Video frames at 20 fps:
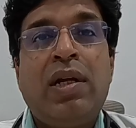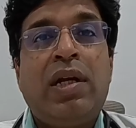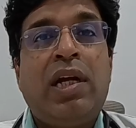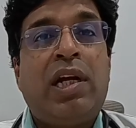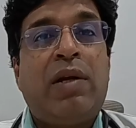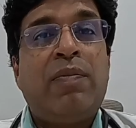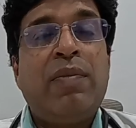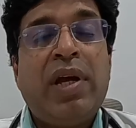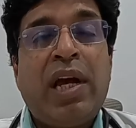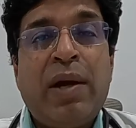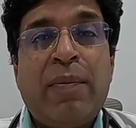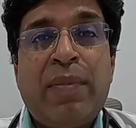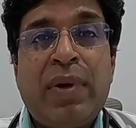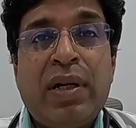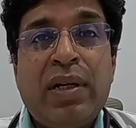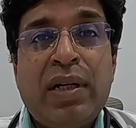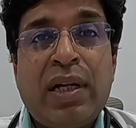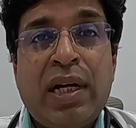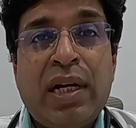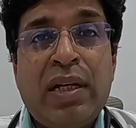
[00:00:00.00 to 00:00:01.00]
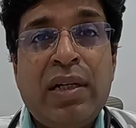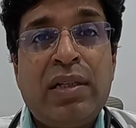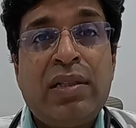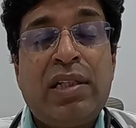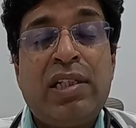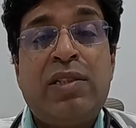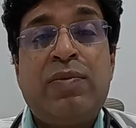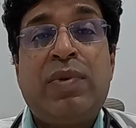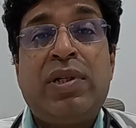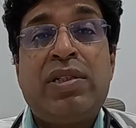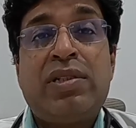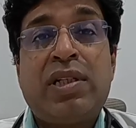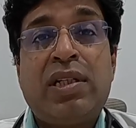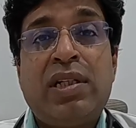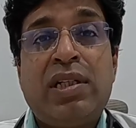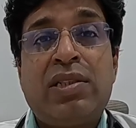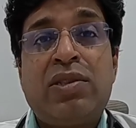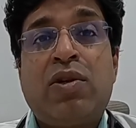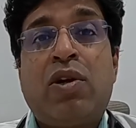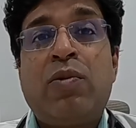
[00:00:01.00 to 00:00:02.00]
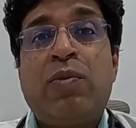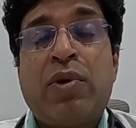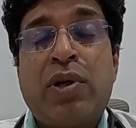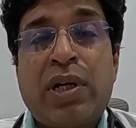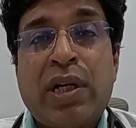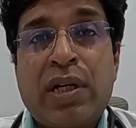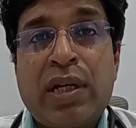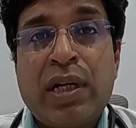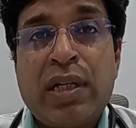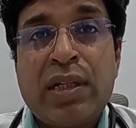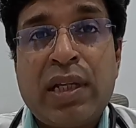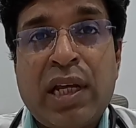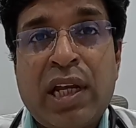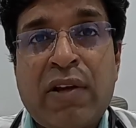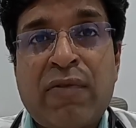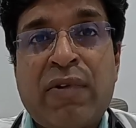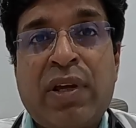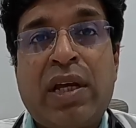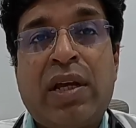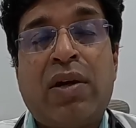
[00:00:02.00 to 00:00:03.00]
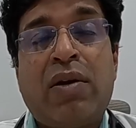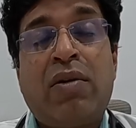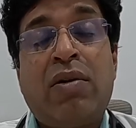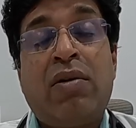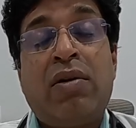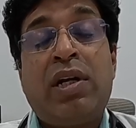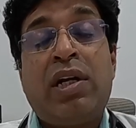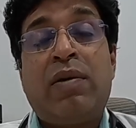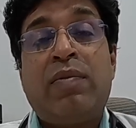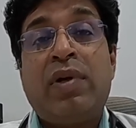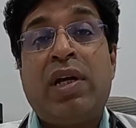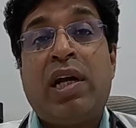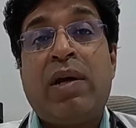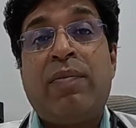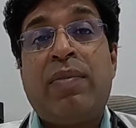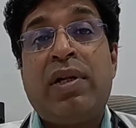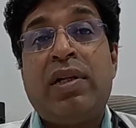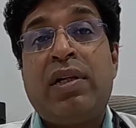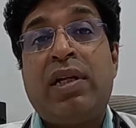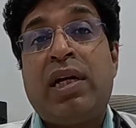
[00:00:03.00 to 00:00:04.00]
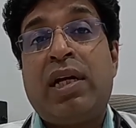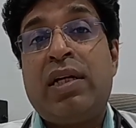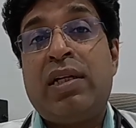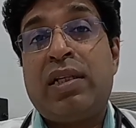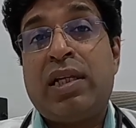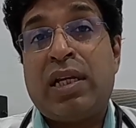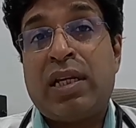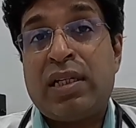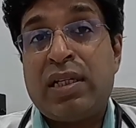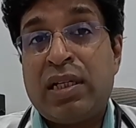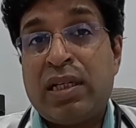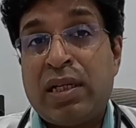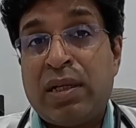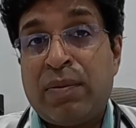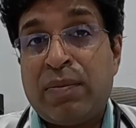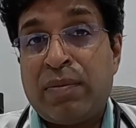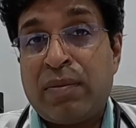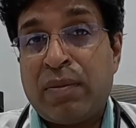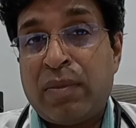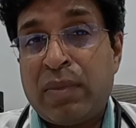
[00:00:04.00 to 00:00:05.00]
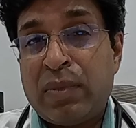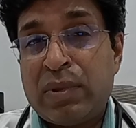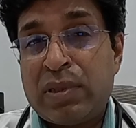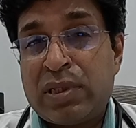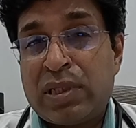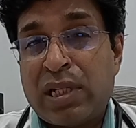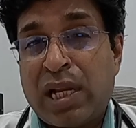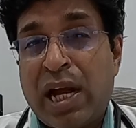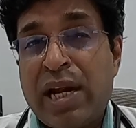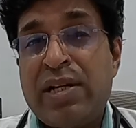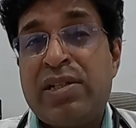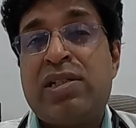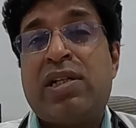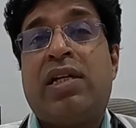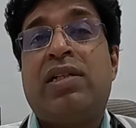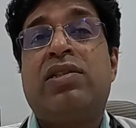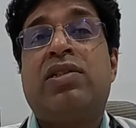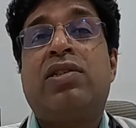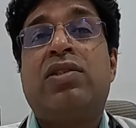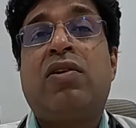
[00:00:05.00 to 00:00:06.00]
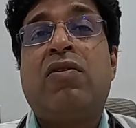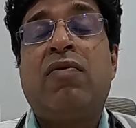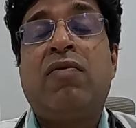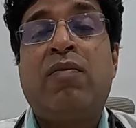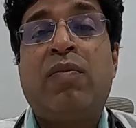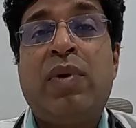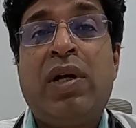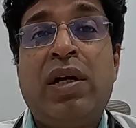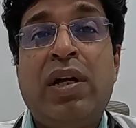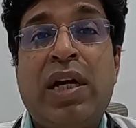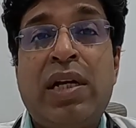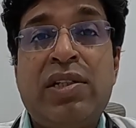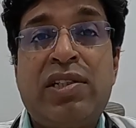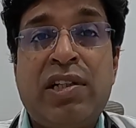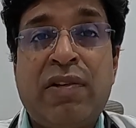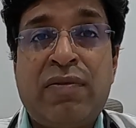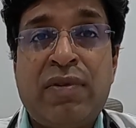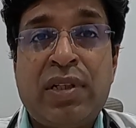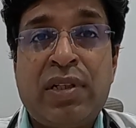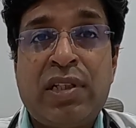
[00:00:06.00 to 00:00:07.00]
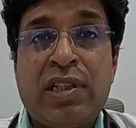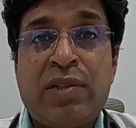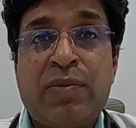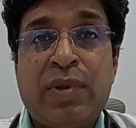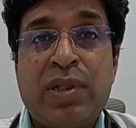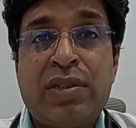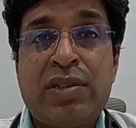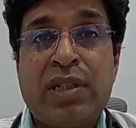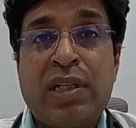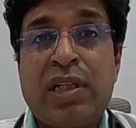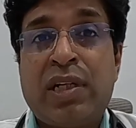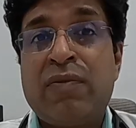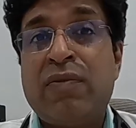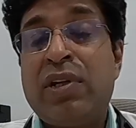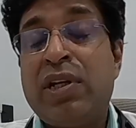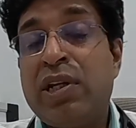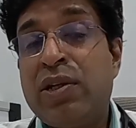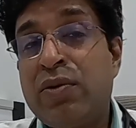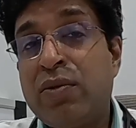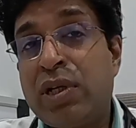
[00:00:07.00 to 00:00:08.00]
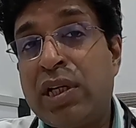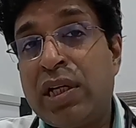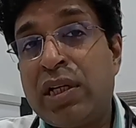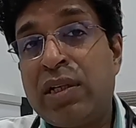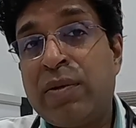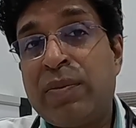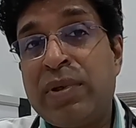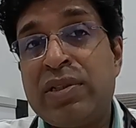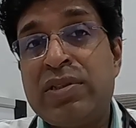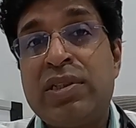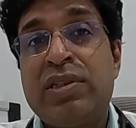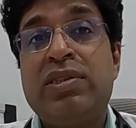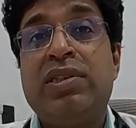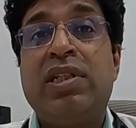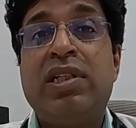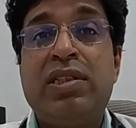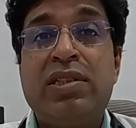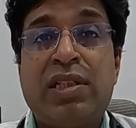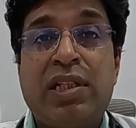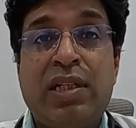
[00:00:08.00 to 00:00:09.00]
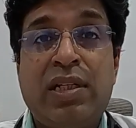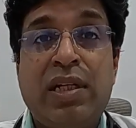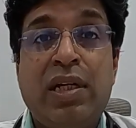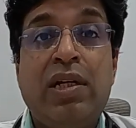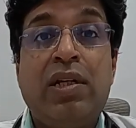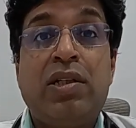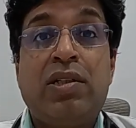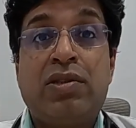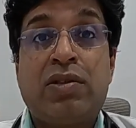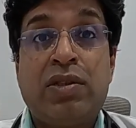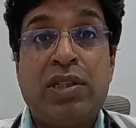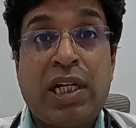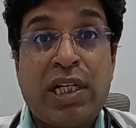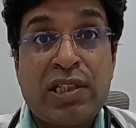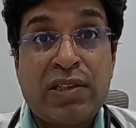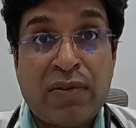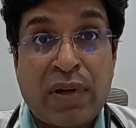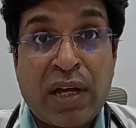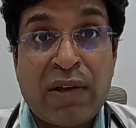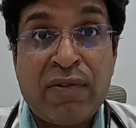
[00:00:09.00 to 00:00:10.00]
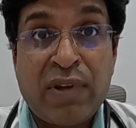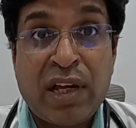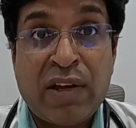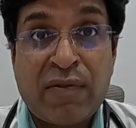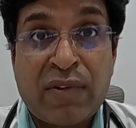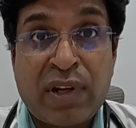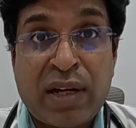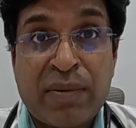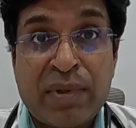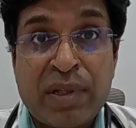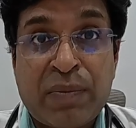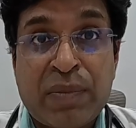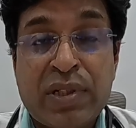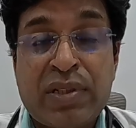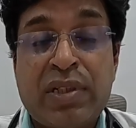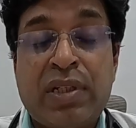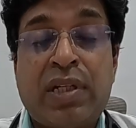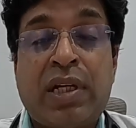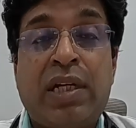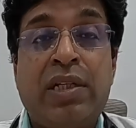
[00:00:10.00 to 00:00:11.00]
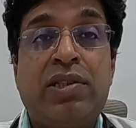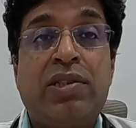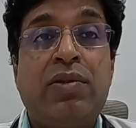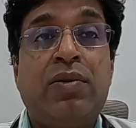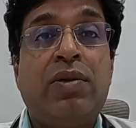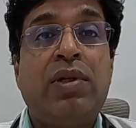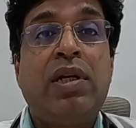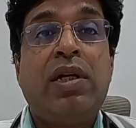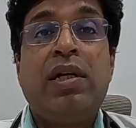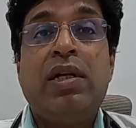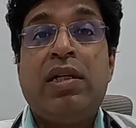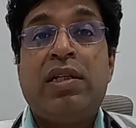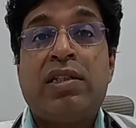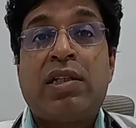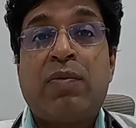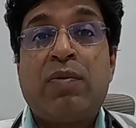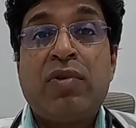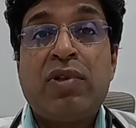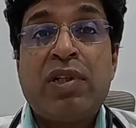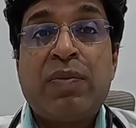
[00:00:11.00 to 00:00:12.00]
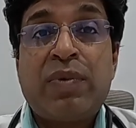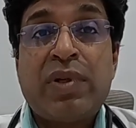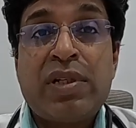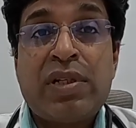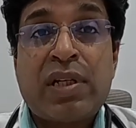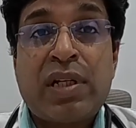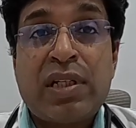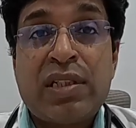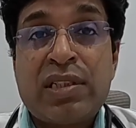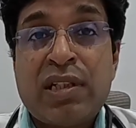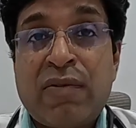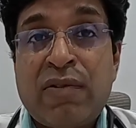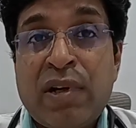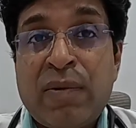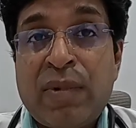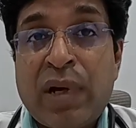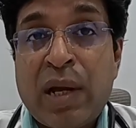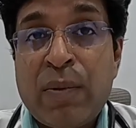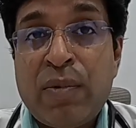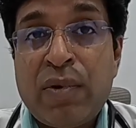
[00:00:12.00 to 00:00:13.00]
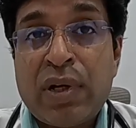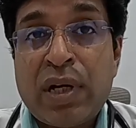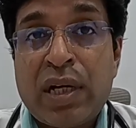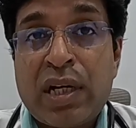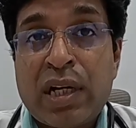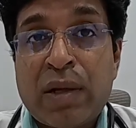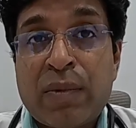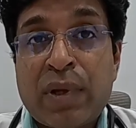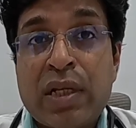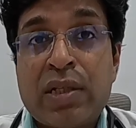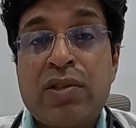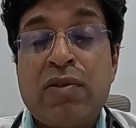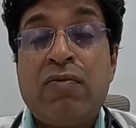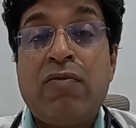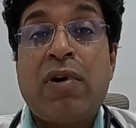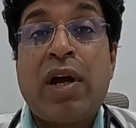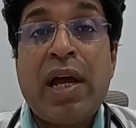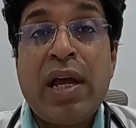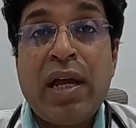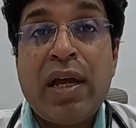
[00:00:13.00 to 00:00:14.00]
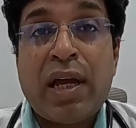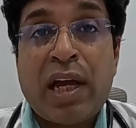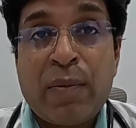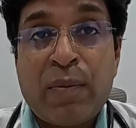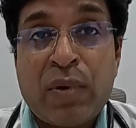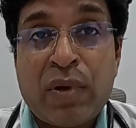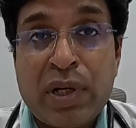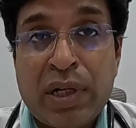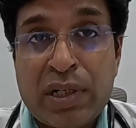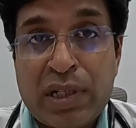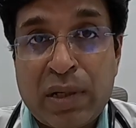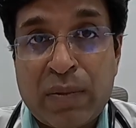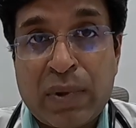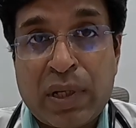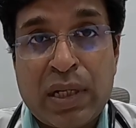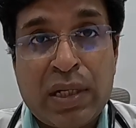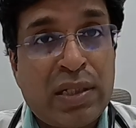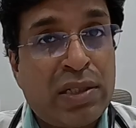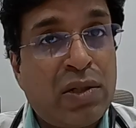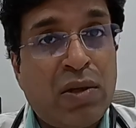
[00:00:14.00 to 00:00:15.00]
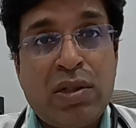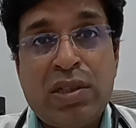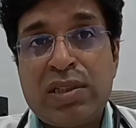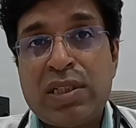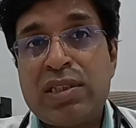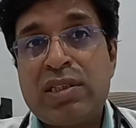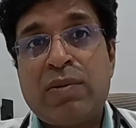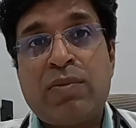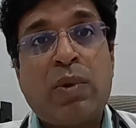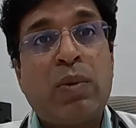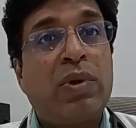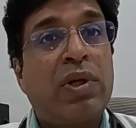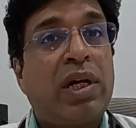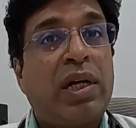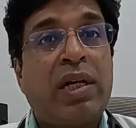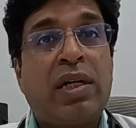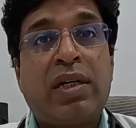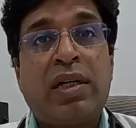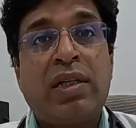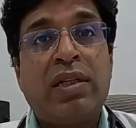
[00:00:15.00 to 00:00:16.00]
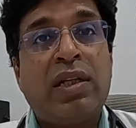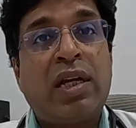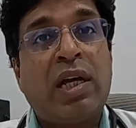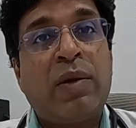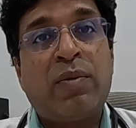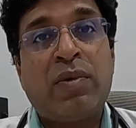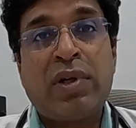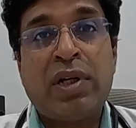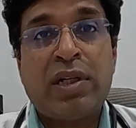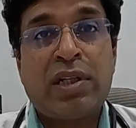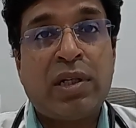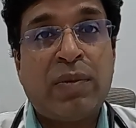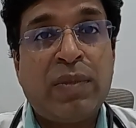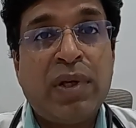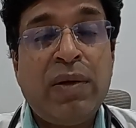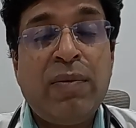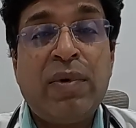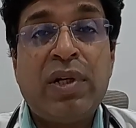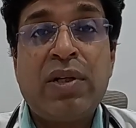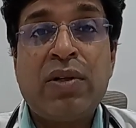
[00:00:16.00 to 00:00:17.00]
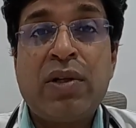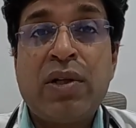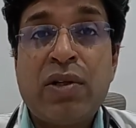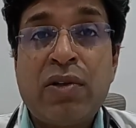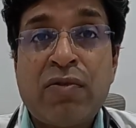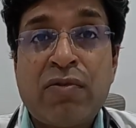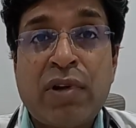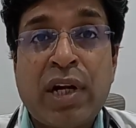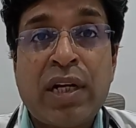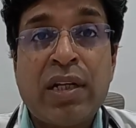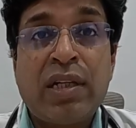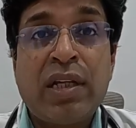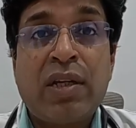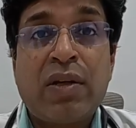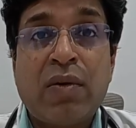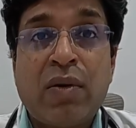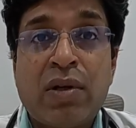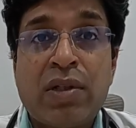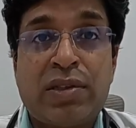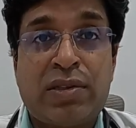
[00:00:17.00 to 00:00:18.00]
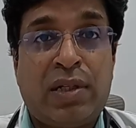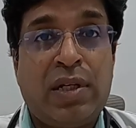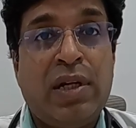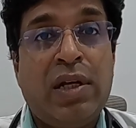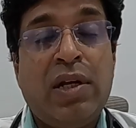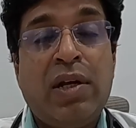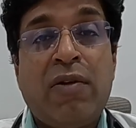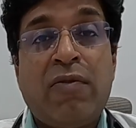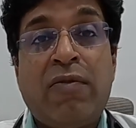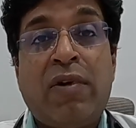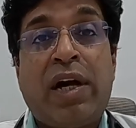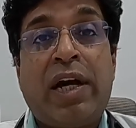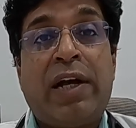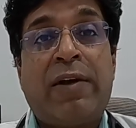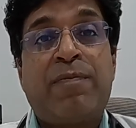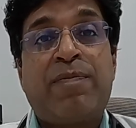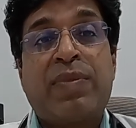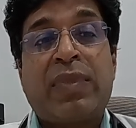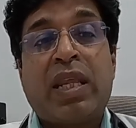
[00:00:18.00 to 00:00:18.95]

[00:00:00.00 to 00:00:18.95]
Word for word: It may happen that this patient is not protecting the airway, or it may happen that there is a slight chances of midline shift in this patient and we need to take the patient surgery. So that's why we have kept the patient in ICU. Suppose a patient has developed hyponatremia. So why hyponatremia? It's not just about correcting the hyponatremia, but you need to find the cause. Why?